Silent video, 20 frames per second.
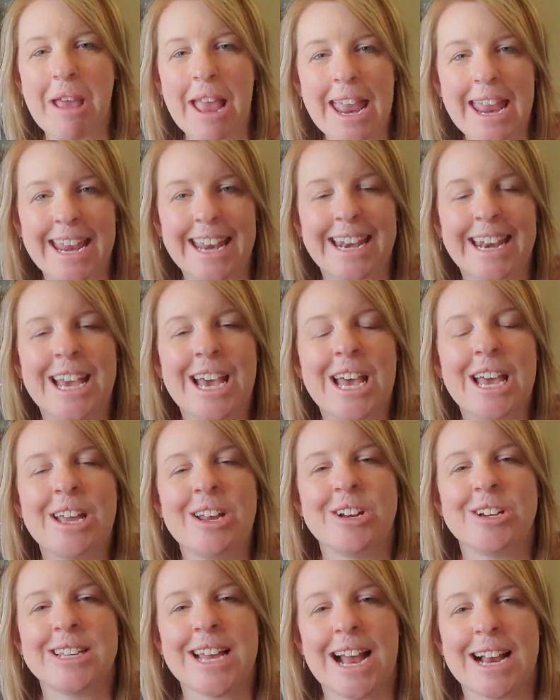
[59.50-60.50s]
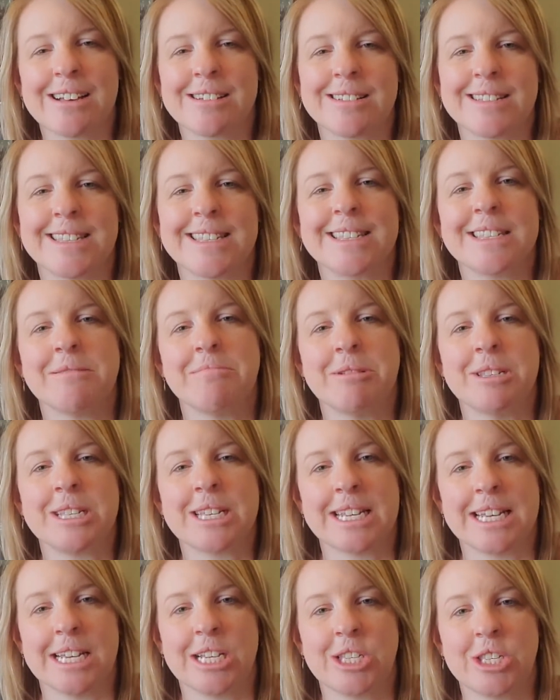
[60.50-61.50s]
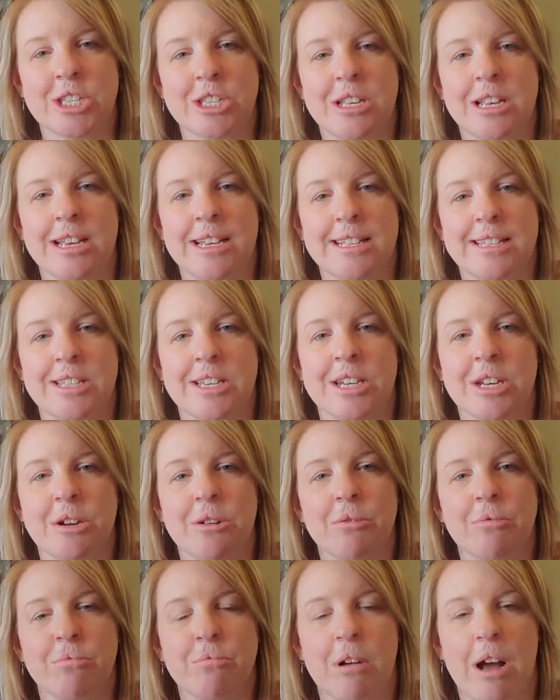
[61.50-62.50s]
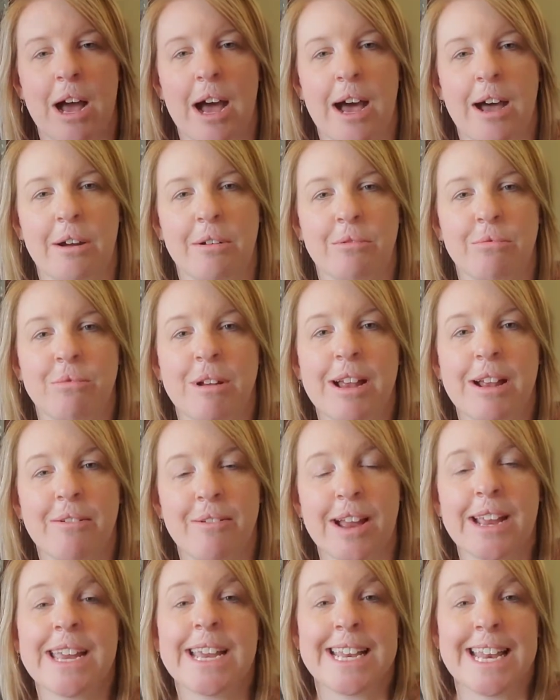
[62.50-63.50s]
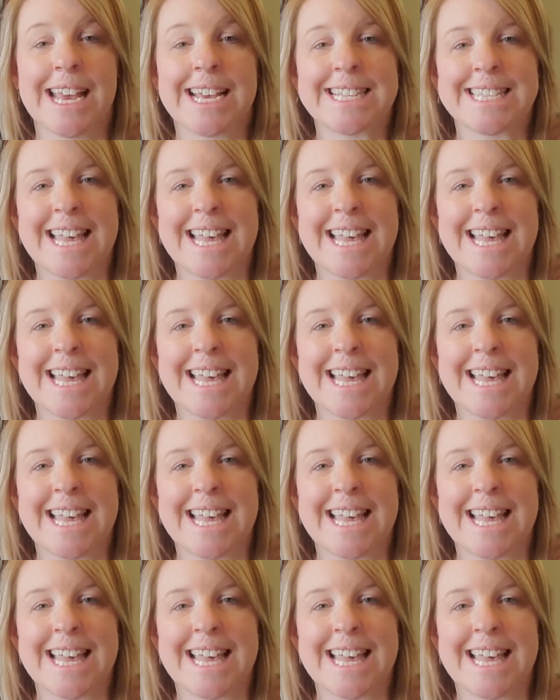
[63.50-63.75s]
pain, your tactile system is going to recognize